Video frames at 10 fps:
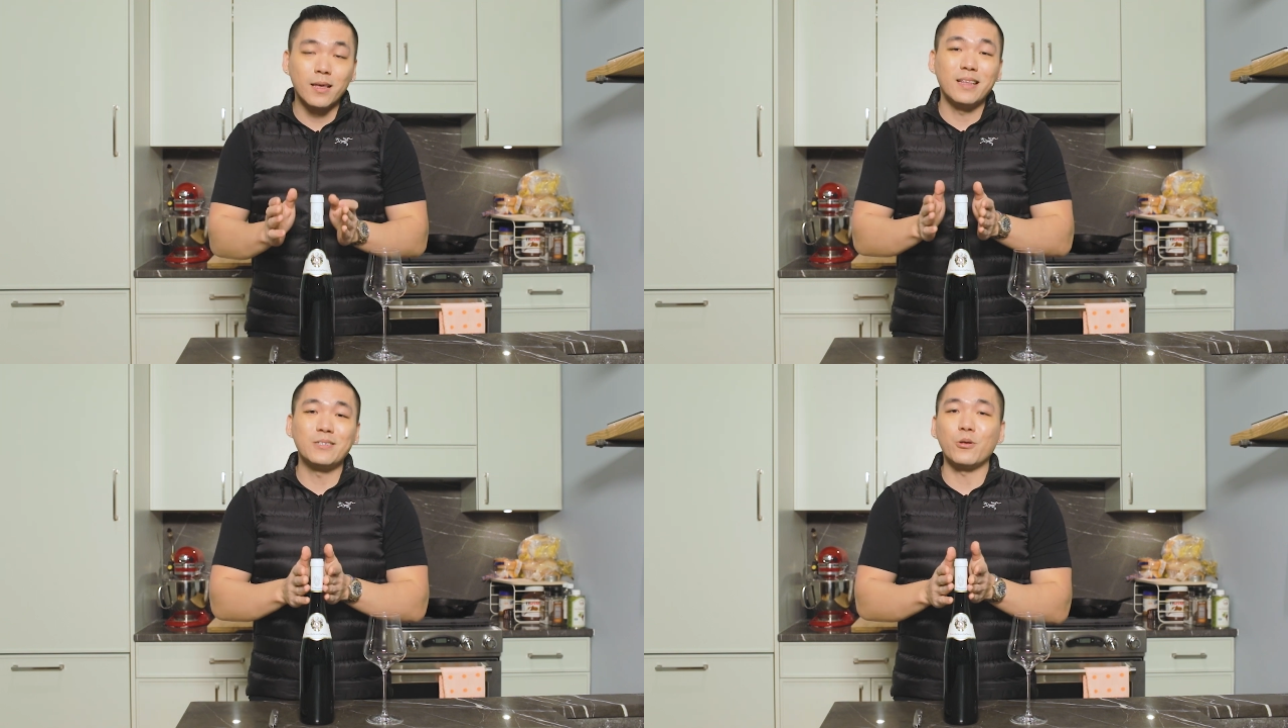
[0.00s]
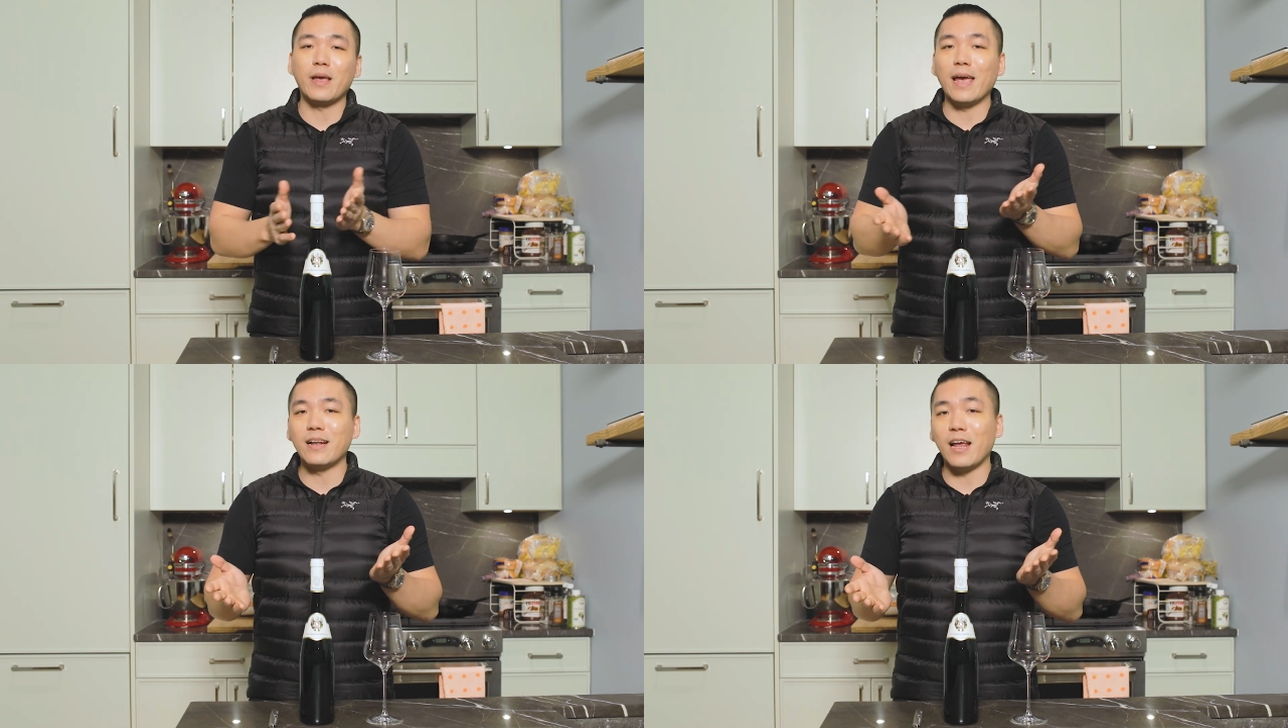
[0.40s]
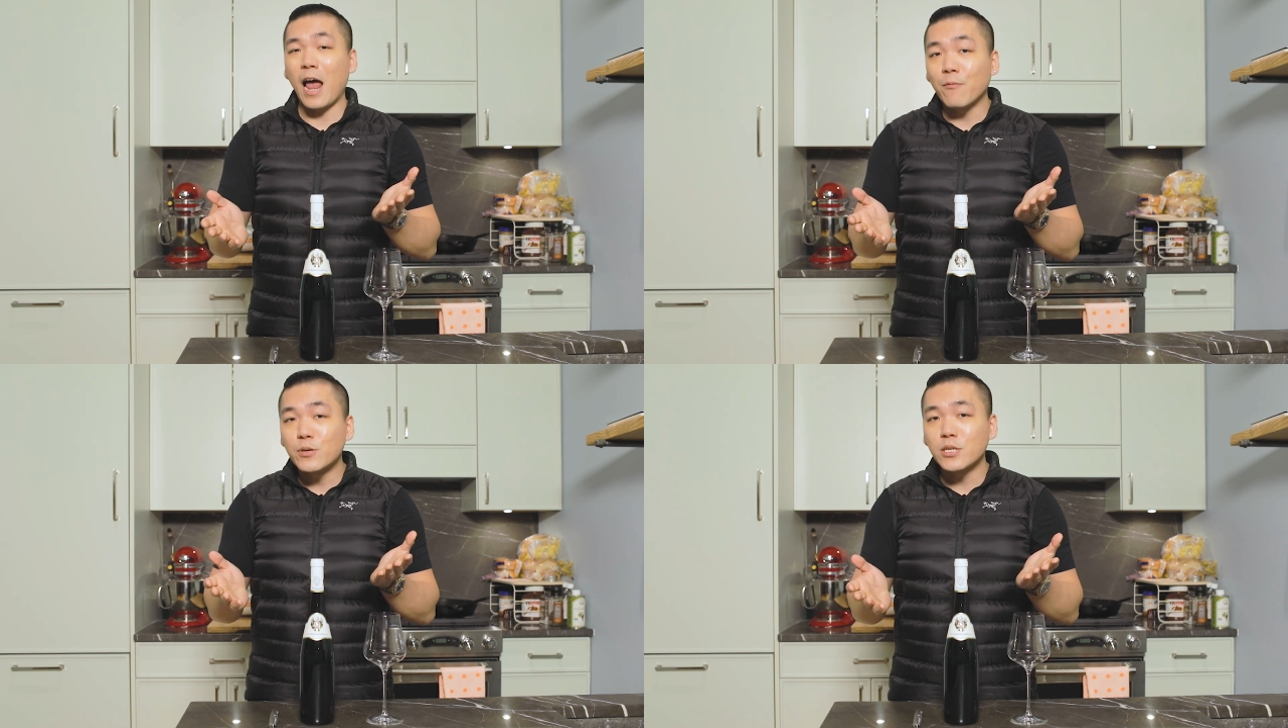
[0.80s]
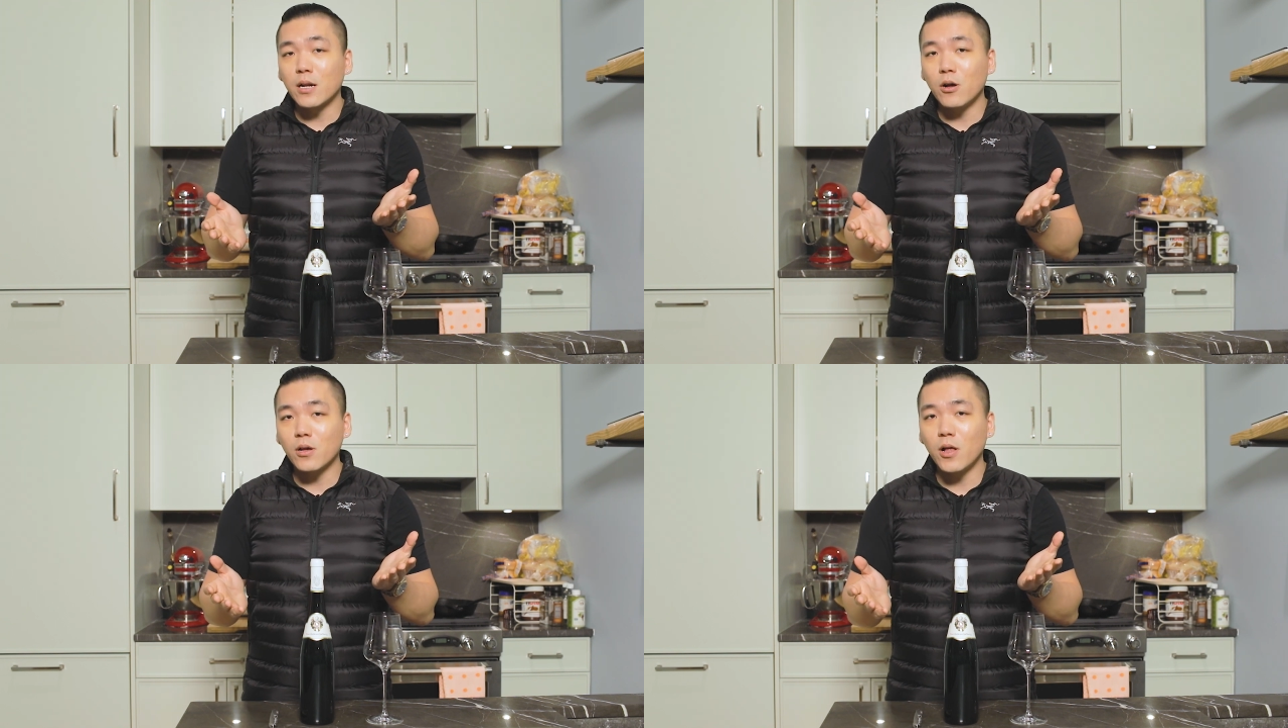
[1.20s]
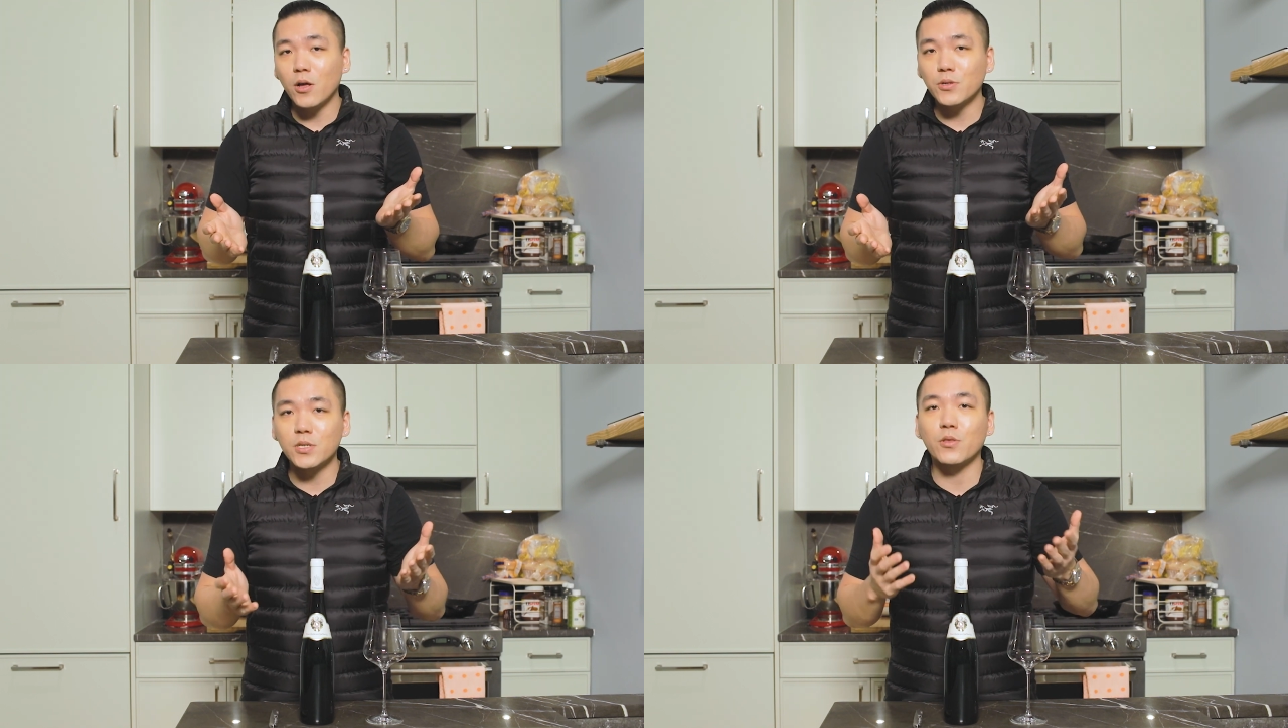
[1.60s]
This is only 8.5%
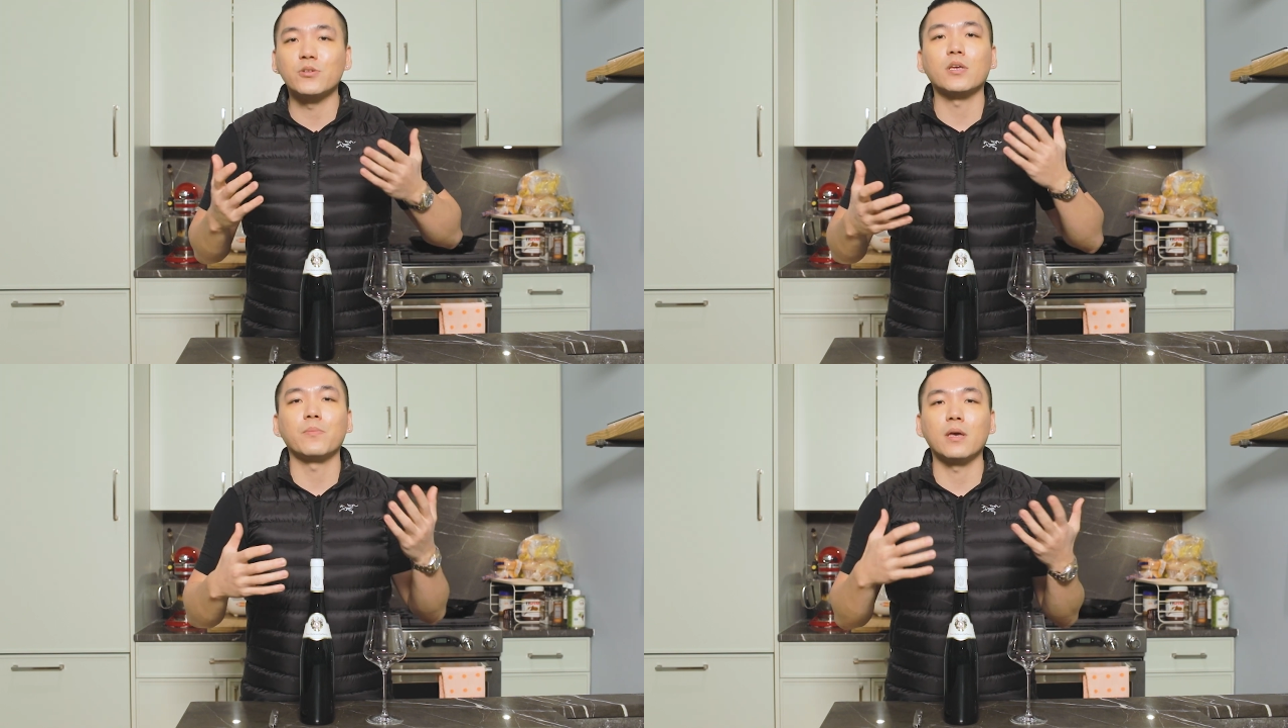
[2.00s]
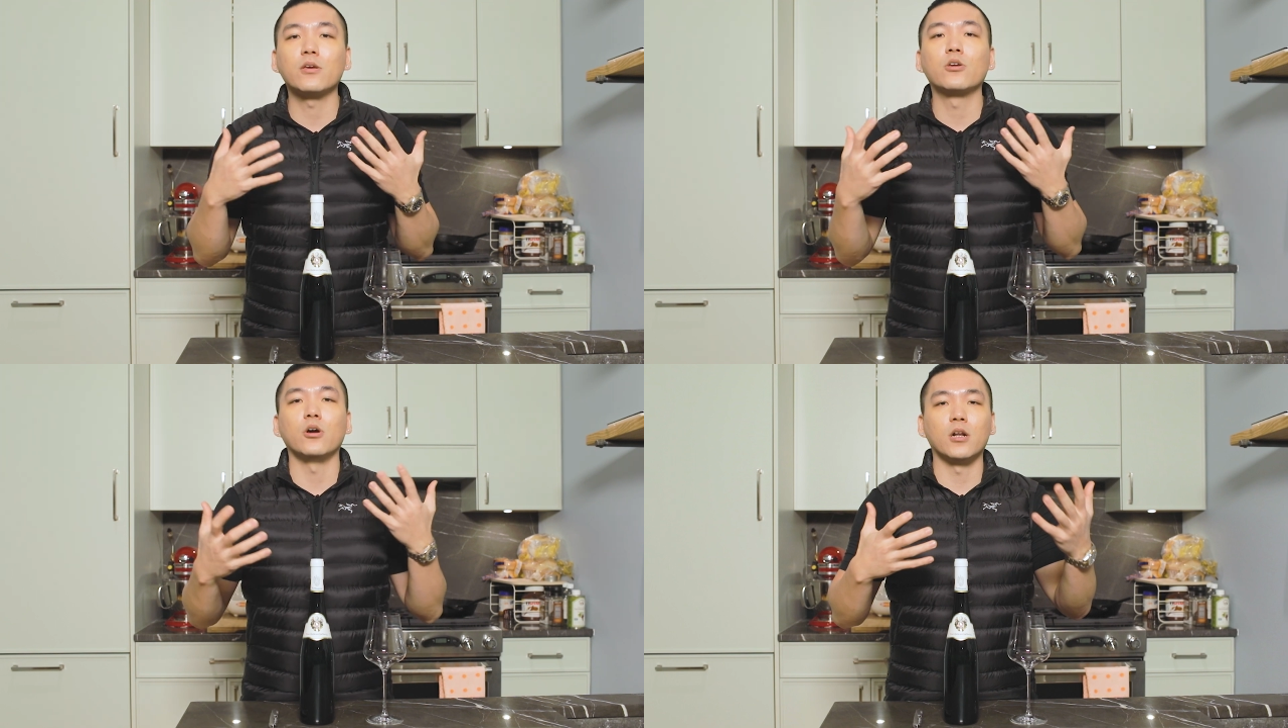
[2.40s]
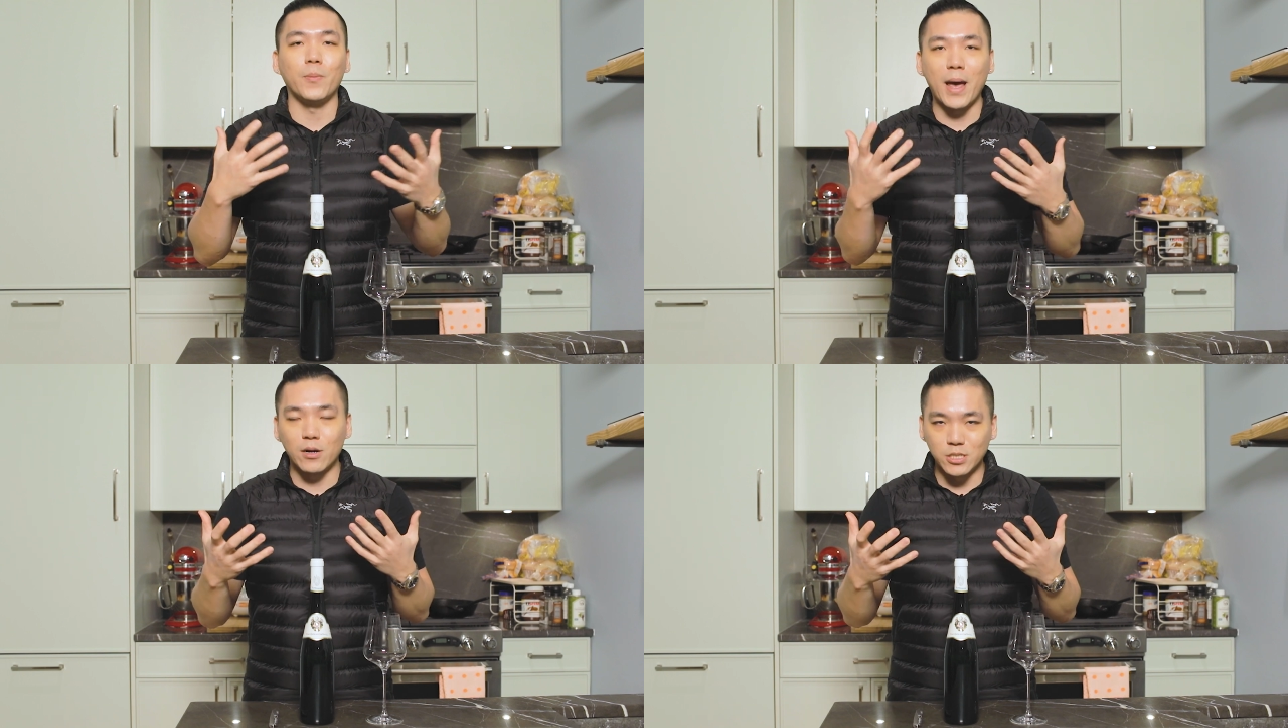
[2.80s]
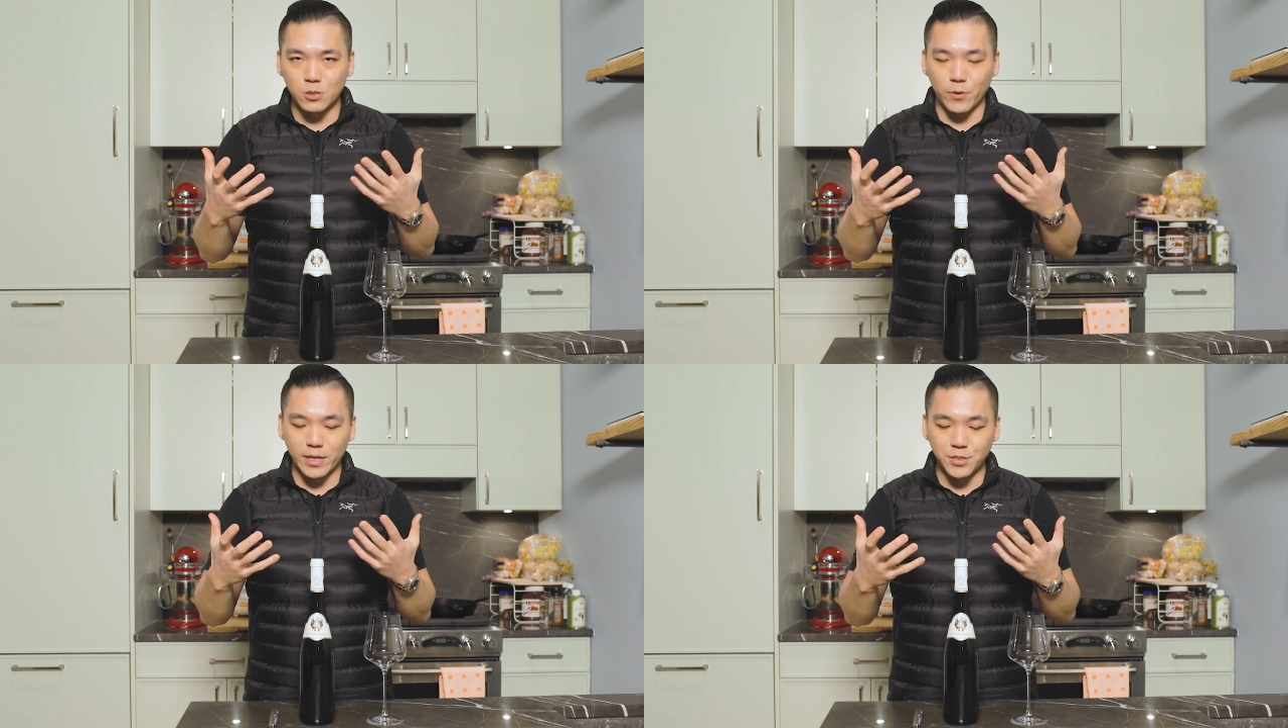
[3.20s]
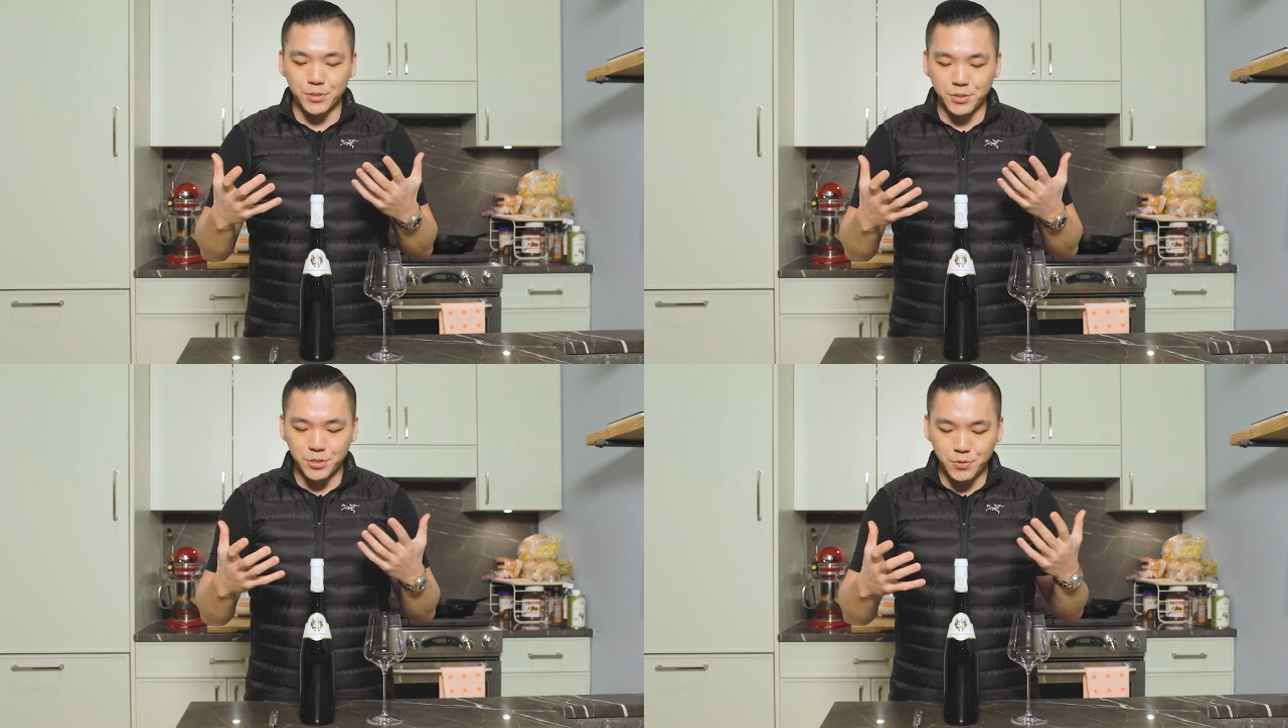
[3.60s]
alcohol, so there's gonna be a good amount of sweetness
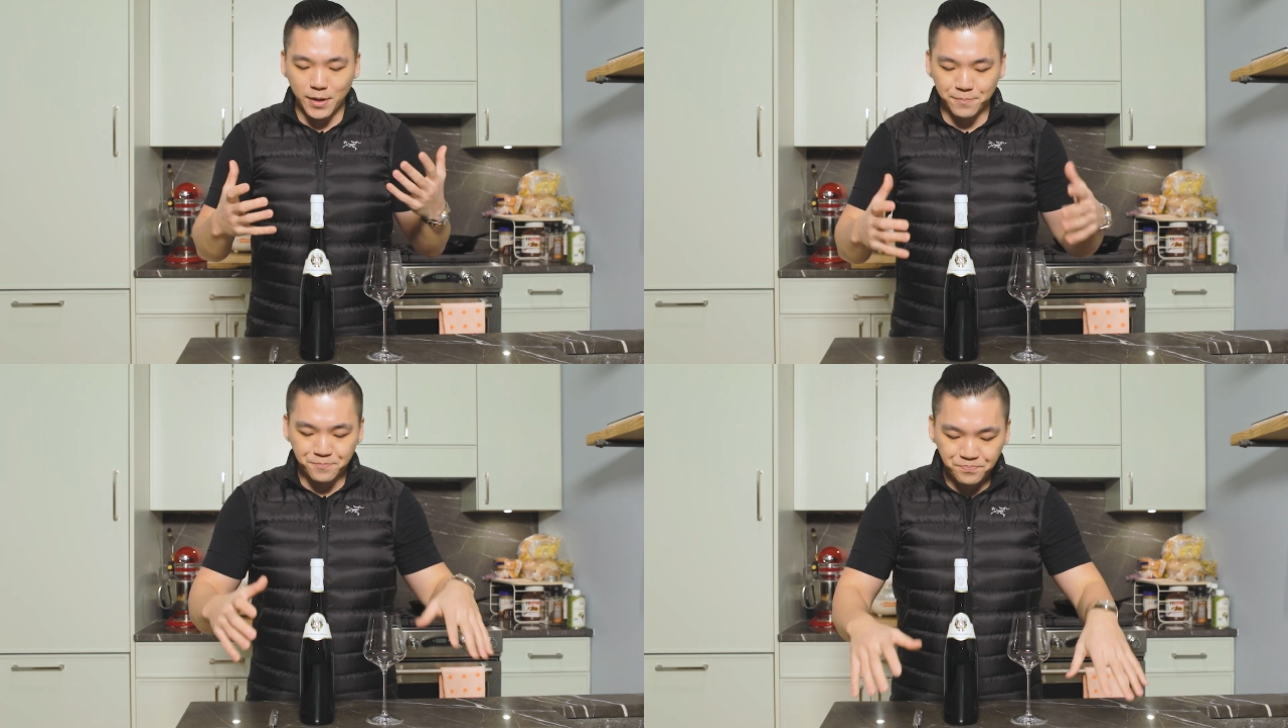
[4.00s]
to this, right?